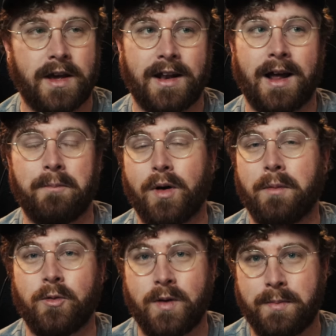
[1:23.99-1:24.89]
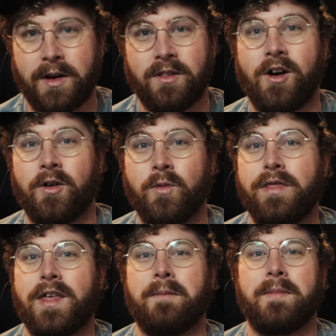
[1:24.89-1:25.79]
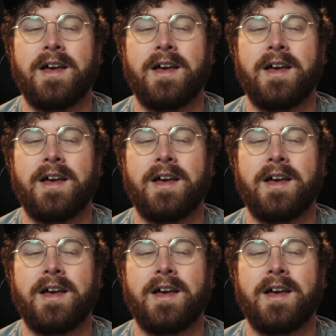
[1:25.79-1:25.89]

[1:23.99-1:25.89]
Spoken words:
and I'm probably weeping along with them.